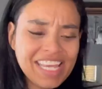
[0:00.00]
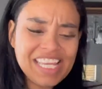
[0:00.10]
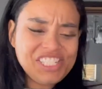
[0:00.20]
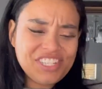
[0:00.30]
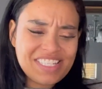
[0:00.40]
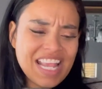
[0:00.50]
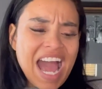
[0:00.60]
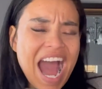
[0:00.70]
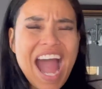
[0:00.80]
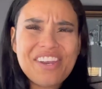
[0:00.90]
It just,
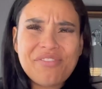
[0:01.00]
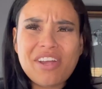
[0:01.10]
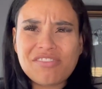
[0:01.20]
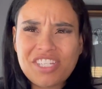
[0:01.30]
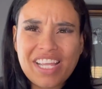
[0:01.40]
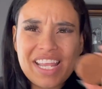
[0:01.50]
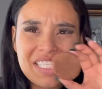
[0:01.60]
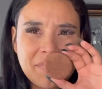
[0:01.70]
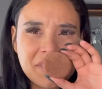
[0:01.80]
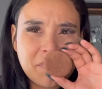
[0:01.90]
I don't know, she kind of
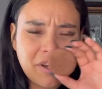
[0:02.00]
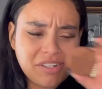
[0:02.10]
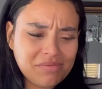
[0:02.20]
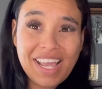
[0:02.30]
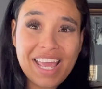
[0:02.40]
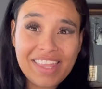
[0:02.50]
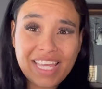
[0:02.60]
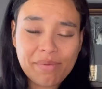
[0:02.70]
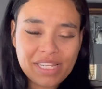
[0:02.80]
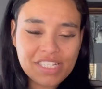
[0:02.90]
smells burnt. I think
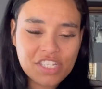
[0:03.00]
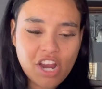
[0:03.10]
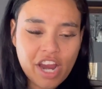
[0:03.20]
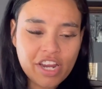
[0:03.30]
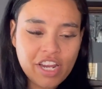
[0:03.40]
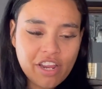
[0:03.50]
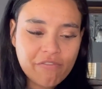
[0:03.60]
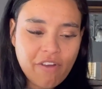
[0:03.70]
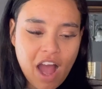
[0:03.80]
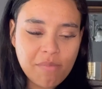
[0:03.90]
I'm gonna start
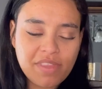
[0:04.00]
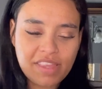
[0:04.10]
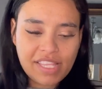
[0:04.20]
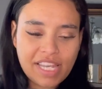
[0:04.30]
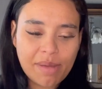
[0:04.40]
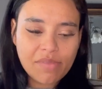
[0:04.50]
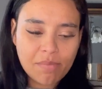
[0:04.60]
from the thing that I'm the